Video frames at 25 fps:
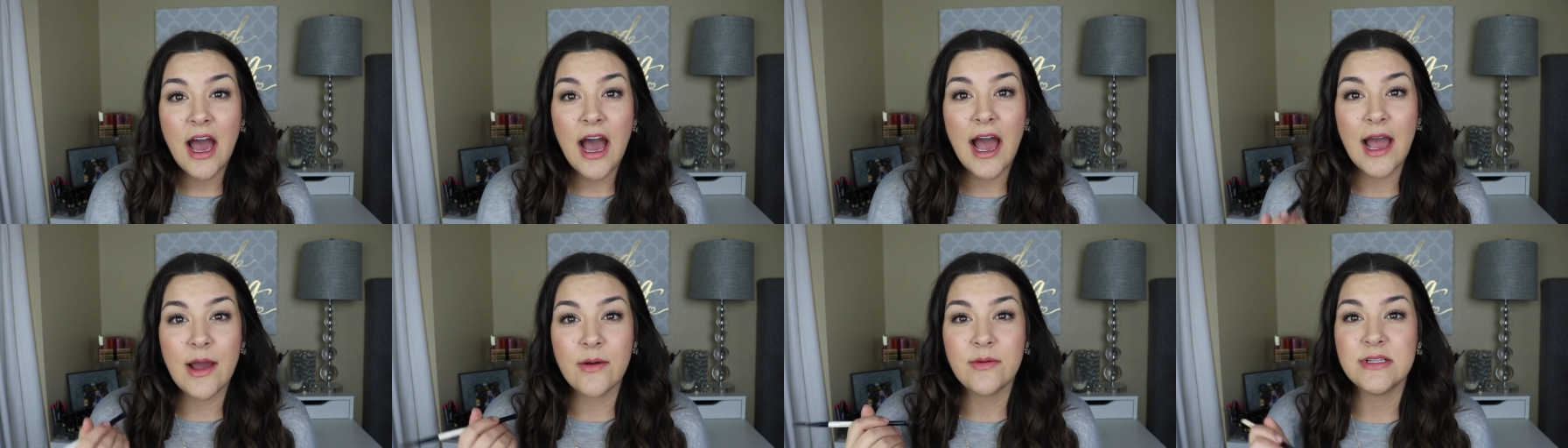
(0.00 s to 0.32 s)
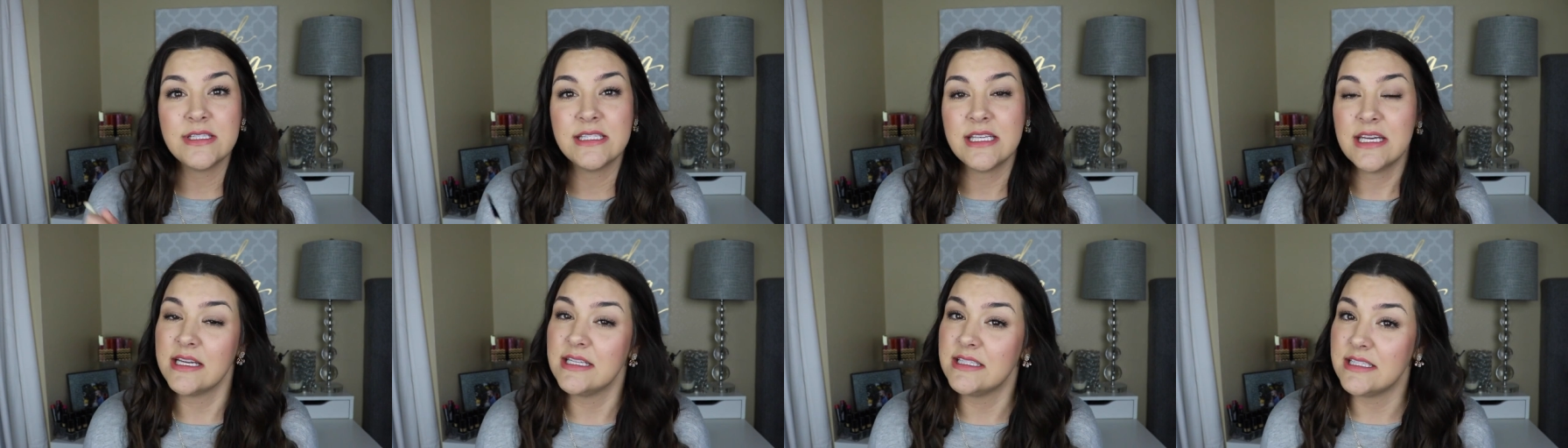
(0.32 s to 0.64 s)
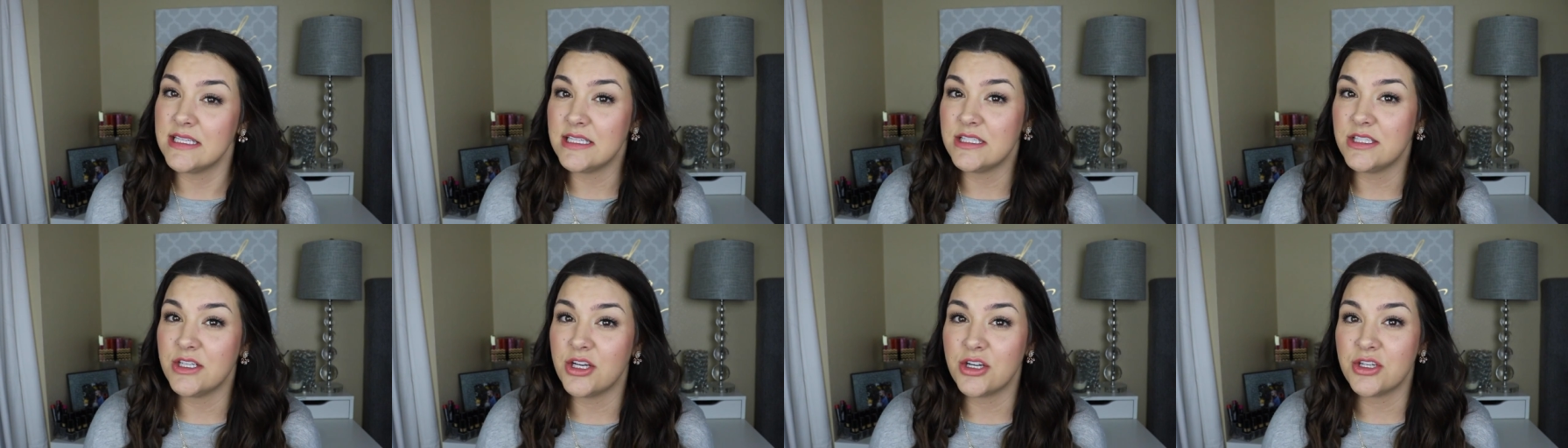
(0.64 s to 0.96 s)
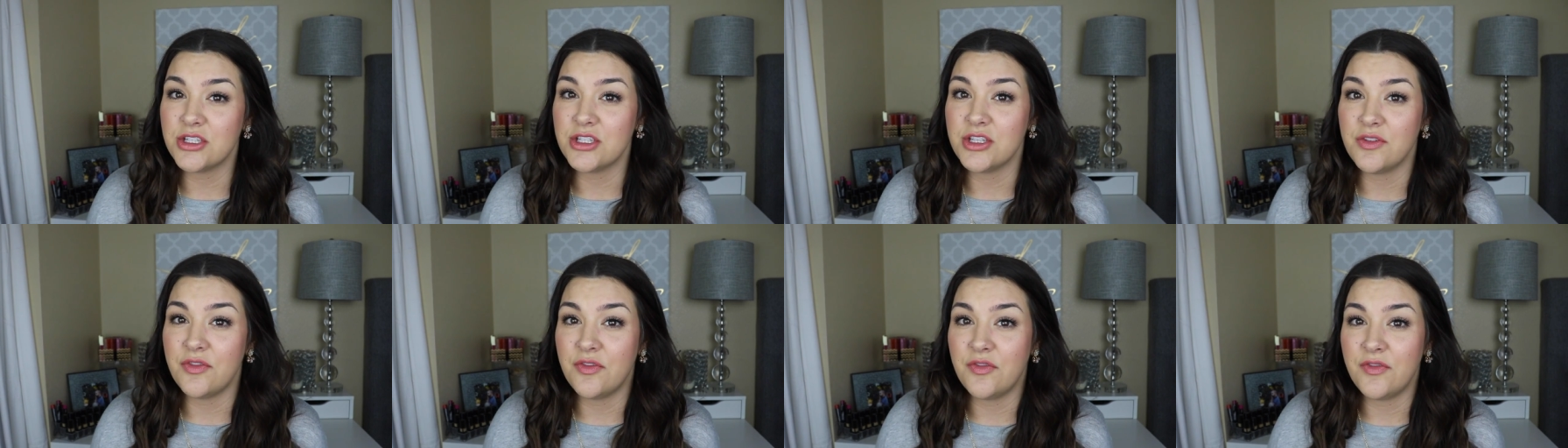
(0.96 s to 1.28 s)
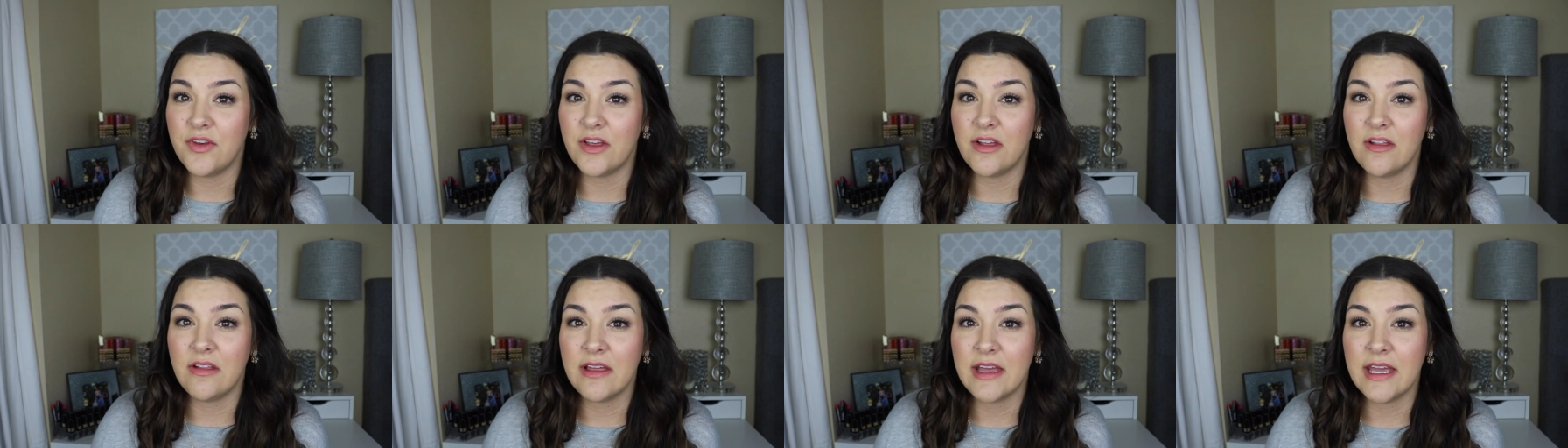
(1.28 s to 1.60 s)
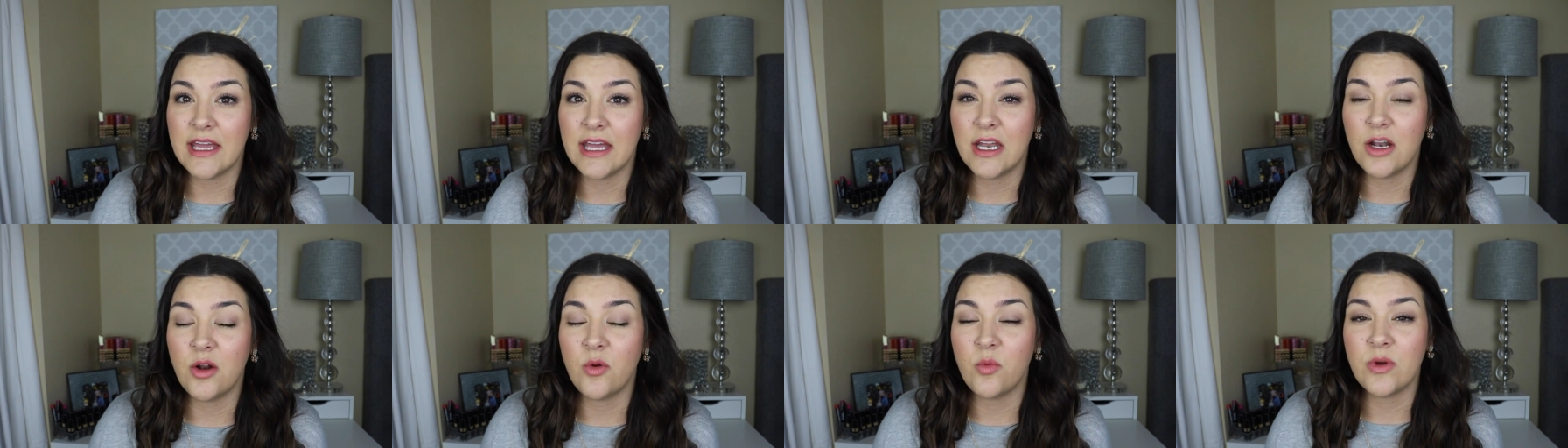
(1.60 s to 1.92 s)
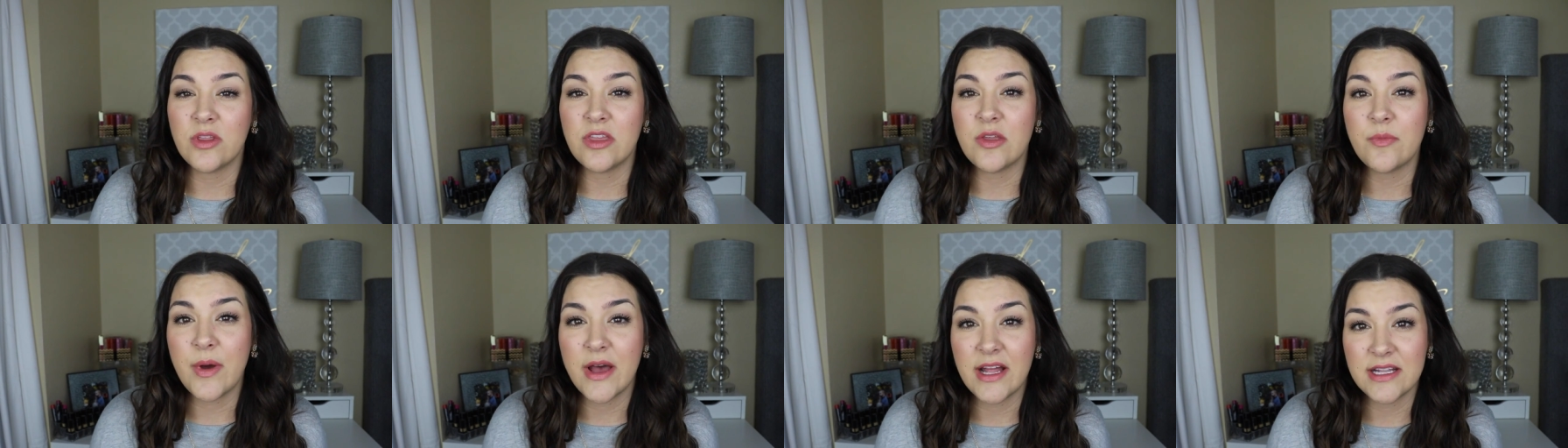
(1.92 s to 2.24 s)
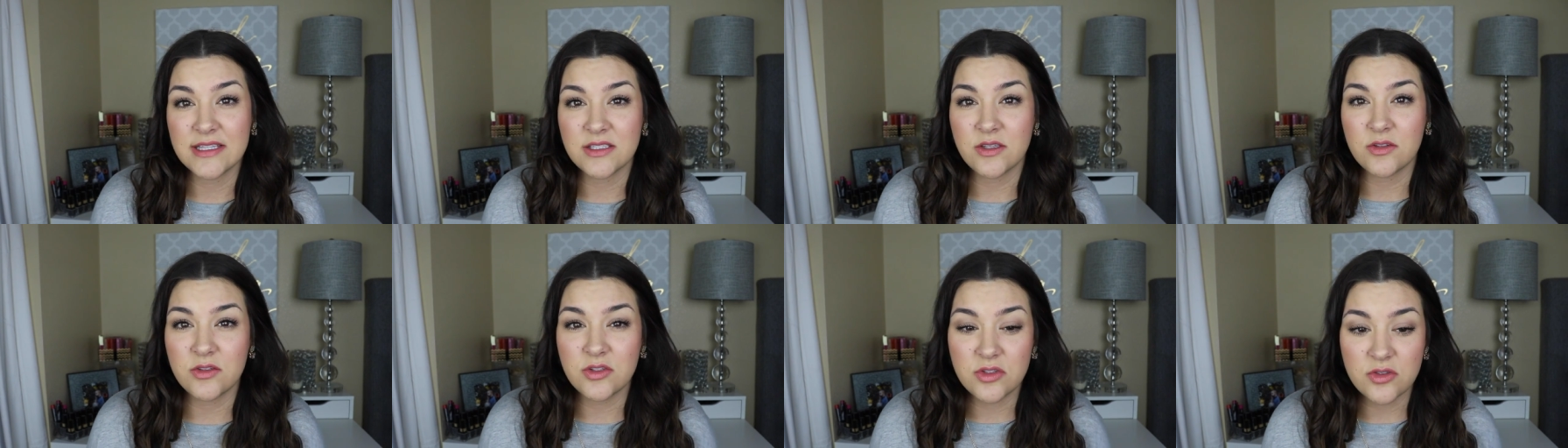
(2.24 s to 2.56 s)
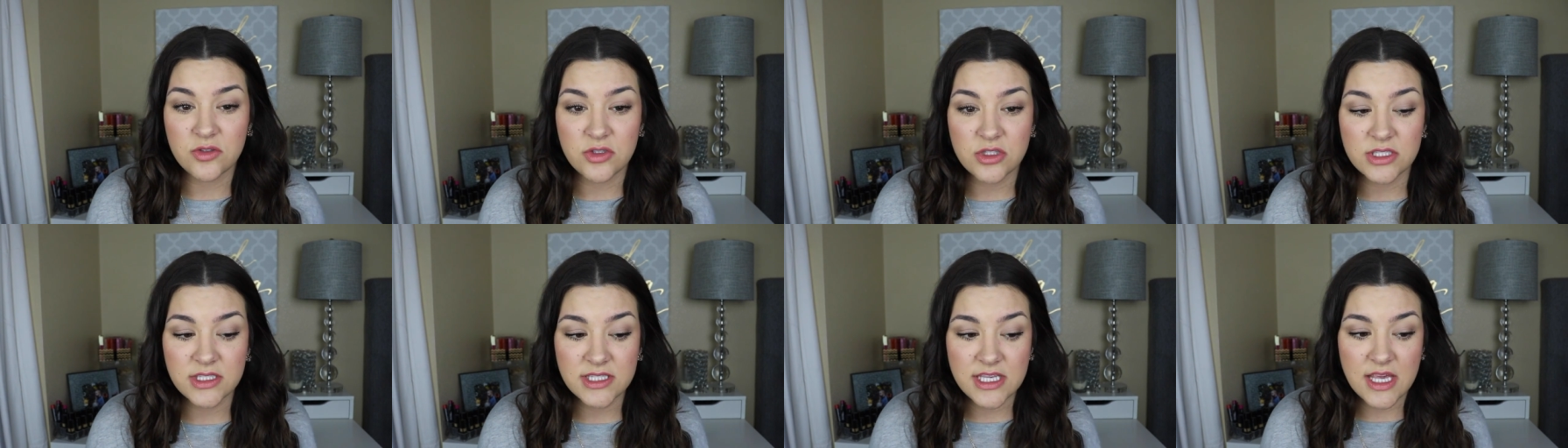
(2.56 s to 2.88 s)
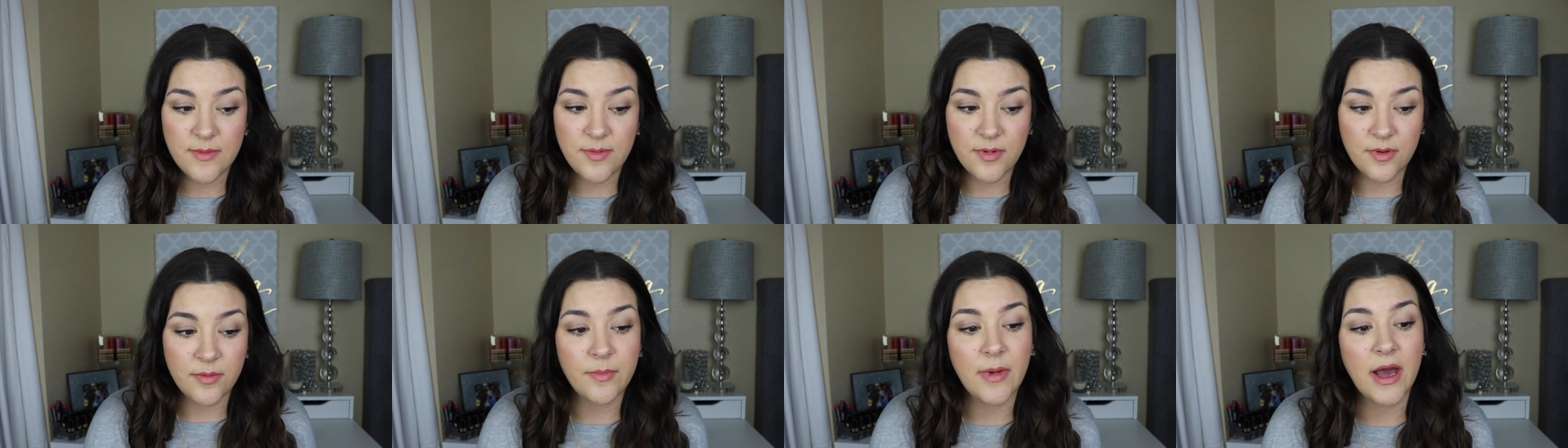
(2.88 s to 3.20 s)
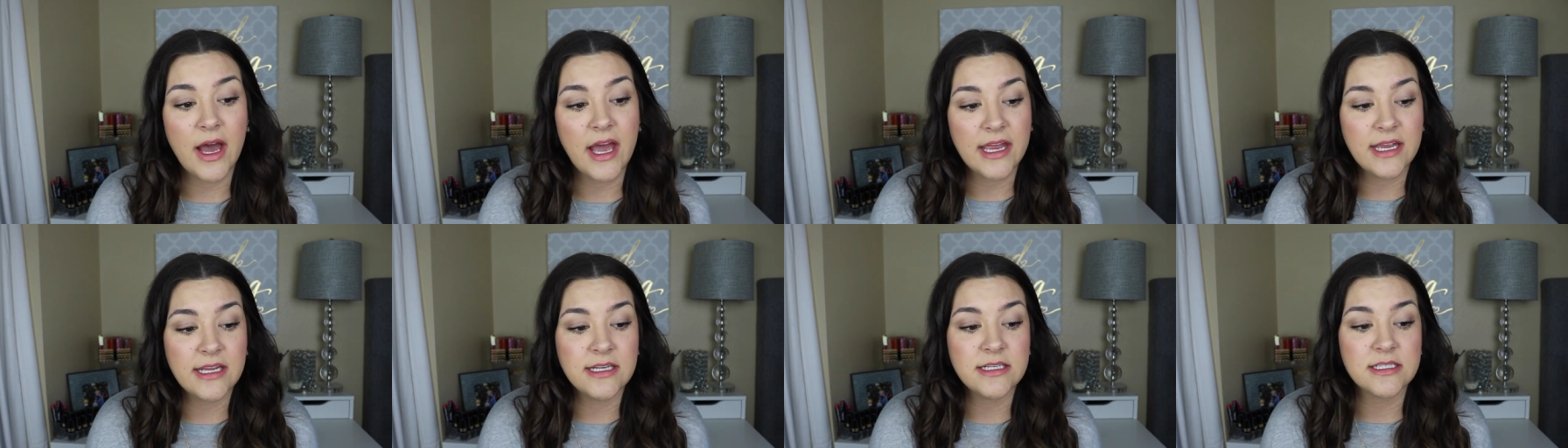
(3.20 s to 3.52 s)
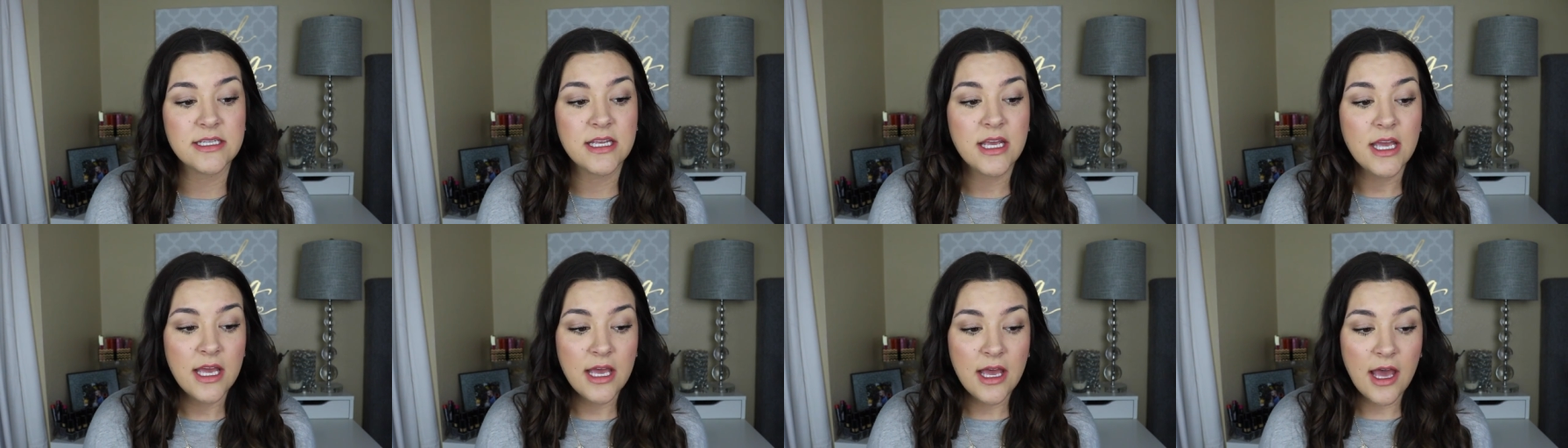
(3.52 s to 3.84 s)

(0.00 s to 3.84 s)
I would say it's easier to fill in with a pencil. So just keep in mind